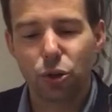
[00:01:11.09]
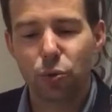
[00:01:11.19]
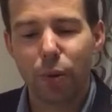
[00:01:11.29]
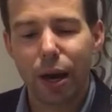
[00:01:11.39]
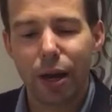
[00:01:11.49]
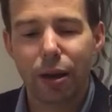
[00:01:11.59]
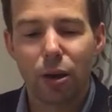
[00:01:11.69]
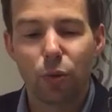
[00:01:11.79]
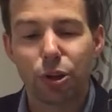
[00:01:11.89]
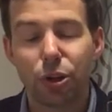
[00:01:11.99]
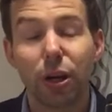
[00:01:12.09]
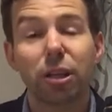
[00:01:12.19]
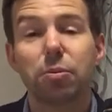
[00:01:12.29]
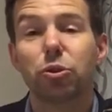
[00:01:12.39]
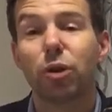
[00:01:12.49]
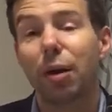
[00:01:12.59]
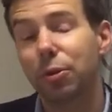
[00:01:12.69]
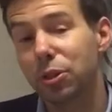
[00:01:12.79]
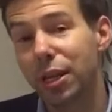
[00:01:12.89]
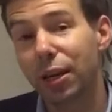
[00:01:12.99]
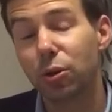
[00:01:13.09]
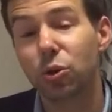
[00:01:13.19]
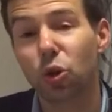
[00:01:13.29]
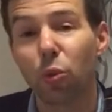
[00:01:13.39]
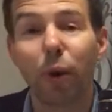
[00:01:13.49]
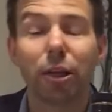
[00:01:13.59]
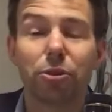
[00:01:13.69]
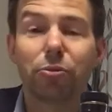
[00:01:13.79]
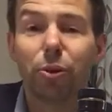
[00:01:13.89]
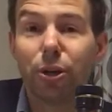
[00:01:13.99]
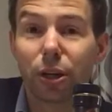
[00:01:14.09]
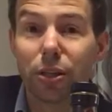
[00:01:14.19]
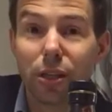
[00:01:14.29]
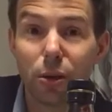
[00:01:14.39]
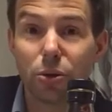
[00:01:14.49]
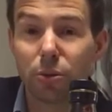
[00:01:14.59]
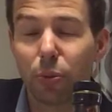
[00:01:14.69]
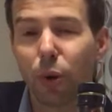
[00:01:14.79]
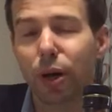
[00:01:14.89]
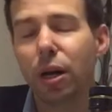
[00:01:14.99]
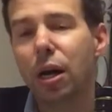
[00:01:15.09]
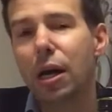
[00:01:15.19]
to my returning subscribers, thank you so much for your continued support.